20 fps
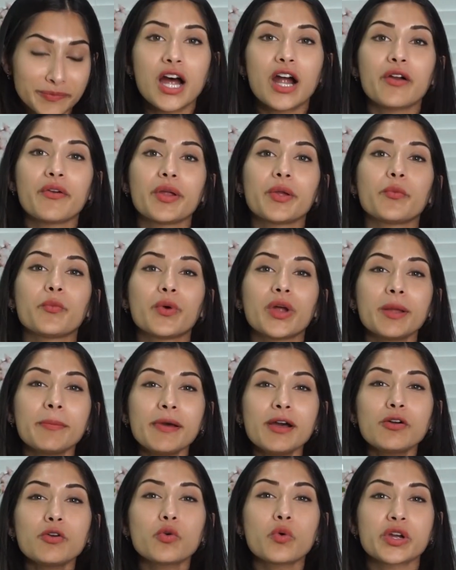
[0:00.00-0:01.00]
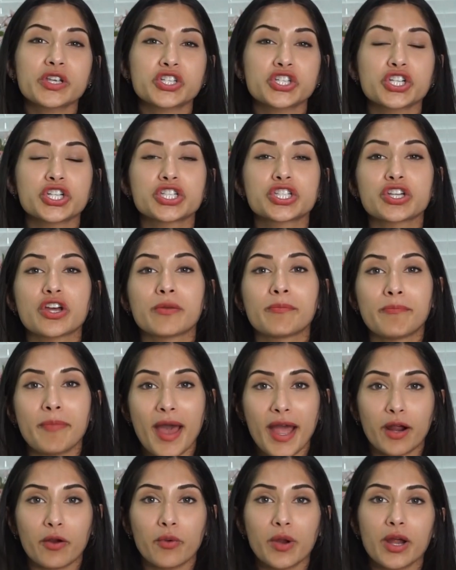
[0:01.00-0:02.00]
All right, what about questions on
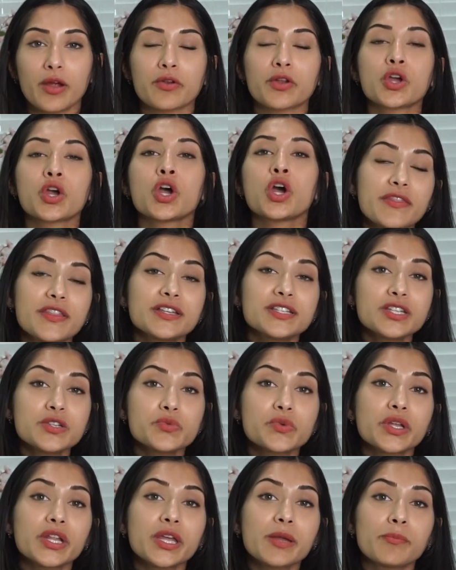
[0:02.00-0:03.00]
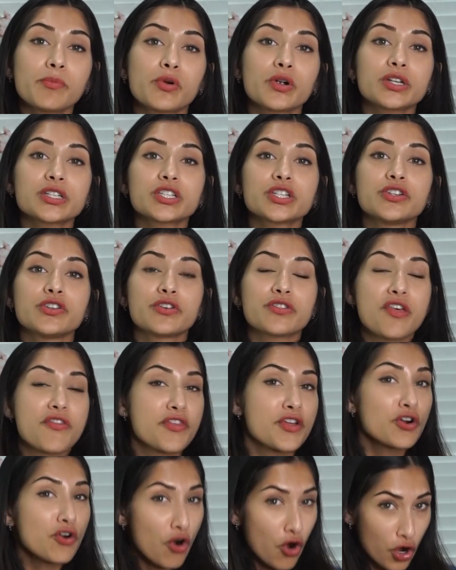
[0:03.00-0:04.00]
background? This is really important to know that
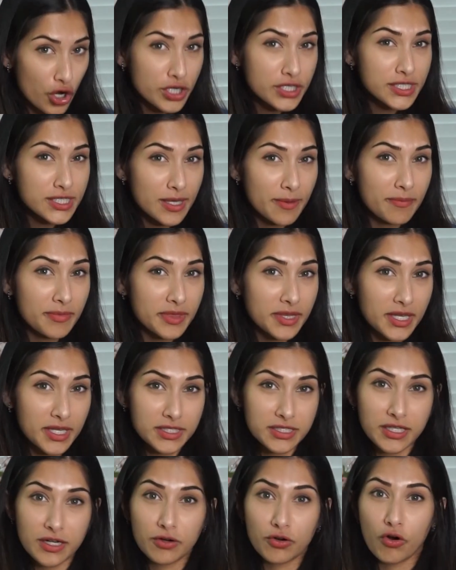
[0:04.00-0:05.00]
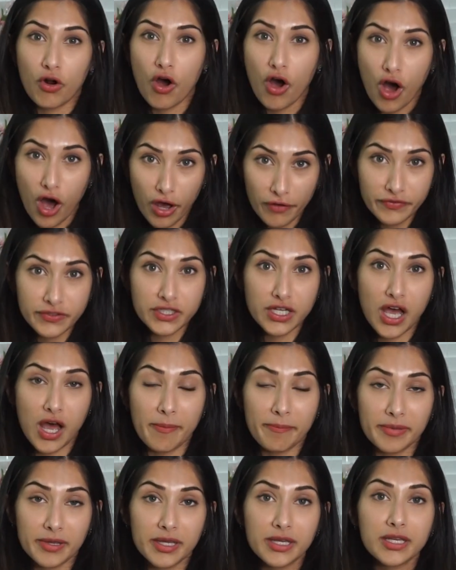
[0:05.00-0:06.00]
there are some things that are off
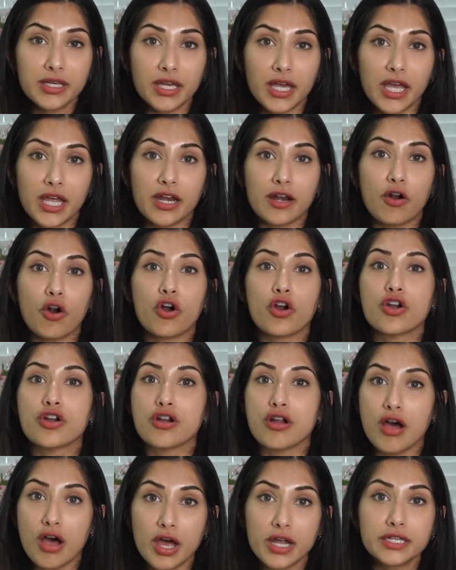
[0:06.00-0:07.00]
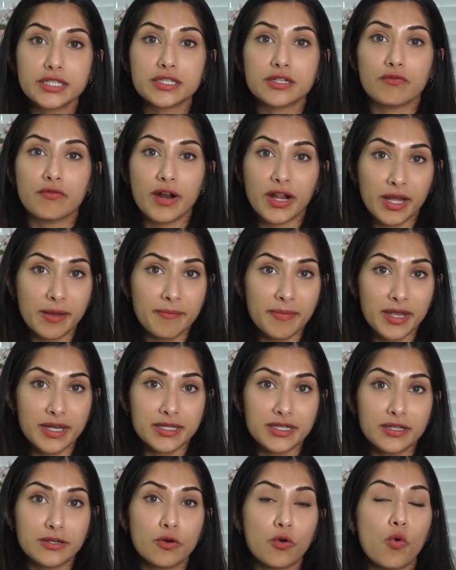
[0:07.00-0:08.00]
topic and are not
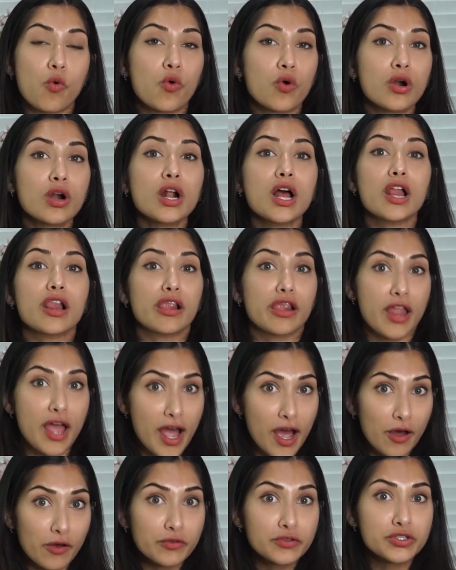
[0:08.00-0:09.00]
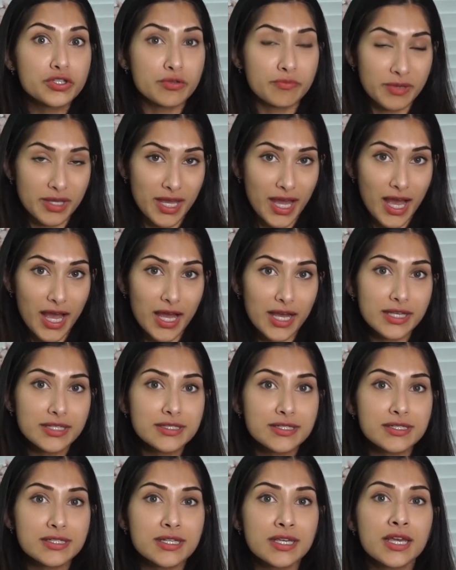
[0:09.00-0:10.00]
recommended or allowed to be
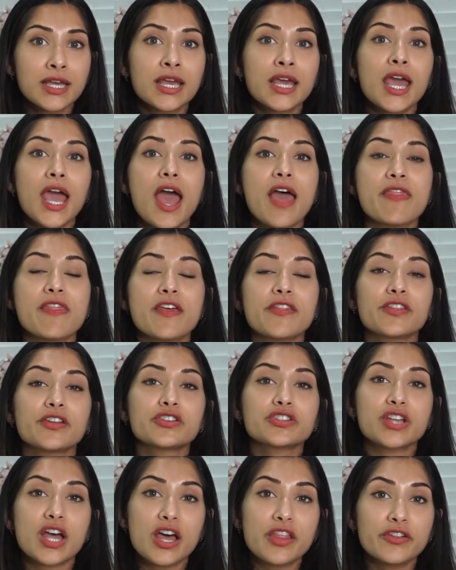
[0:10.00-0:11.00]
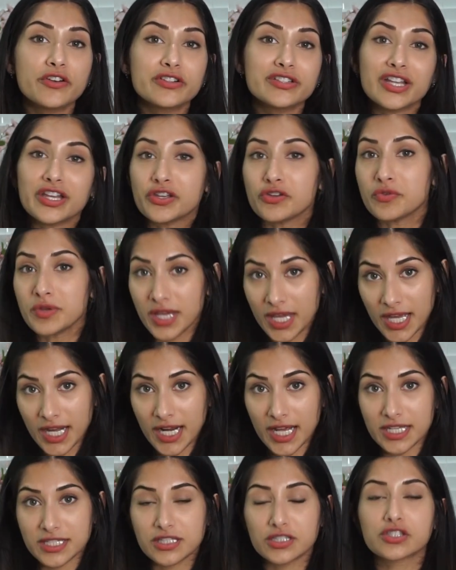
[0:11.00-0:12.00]
asked. And then there's others that you can
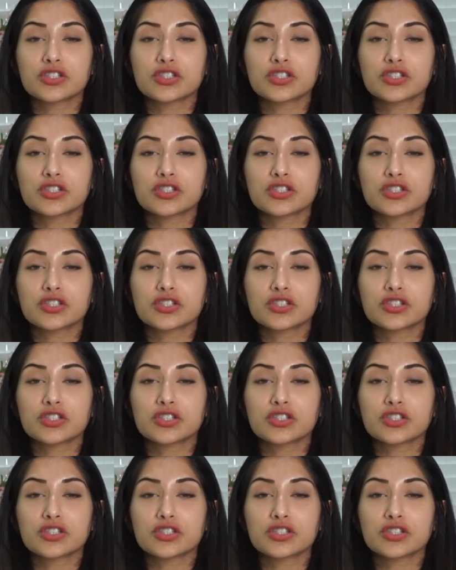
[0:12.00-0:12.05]
ask.